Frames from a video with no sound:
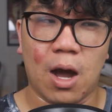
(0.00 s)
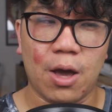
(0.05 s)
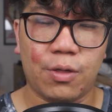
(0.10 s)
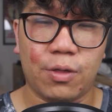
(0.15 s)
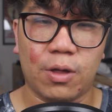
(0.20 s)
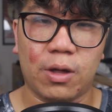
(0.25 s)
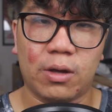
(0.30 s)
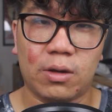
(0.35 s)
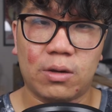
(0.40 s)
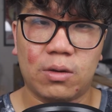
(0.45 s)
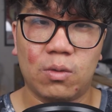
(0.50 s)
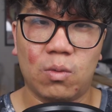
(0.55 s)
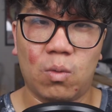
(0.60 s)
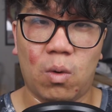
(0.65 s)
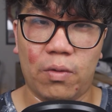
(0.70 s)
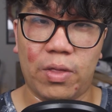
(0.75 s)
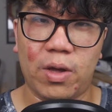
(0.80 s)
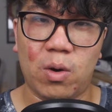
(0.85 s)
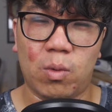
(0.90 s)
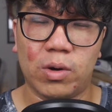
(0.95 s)
I think
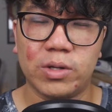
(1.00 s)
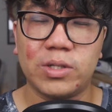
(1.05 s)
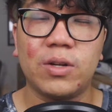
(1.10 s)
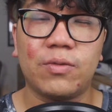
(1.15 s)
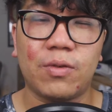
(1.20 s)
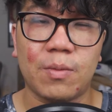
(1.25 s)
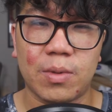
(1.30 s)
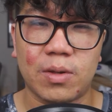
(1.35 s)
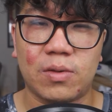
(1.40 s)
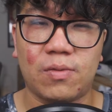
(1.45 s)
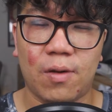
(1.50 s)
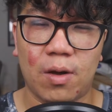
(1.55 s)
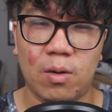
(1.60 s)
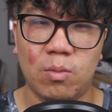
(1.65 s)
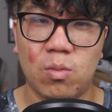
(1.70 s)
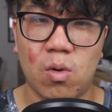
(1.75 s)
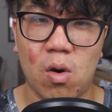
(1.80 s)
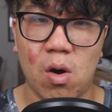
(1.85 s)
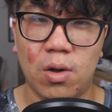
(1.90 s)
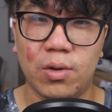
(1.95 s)
what they wanted from this
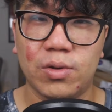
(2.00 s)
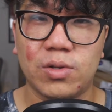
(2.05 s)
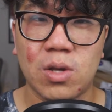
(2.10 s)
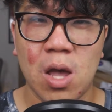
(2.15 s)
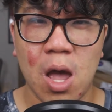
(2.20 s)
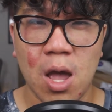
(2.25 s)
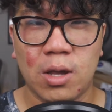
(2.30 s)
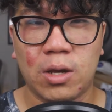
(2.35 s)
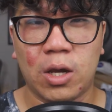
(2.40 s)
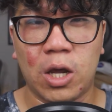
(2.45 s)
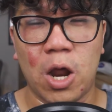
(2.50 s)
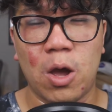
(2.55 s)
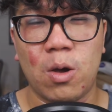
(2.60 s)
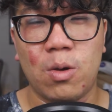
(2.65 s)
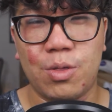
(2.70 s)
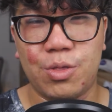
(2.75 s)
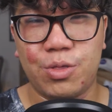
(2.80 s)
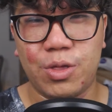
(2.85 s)
film was, you know,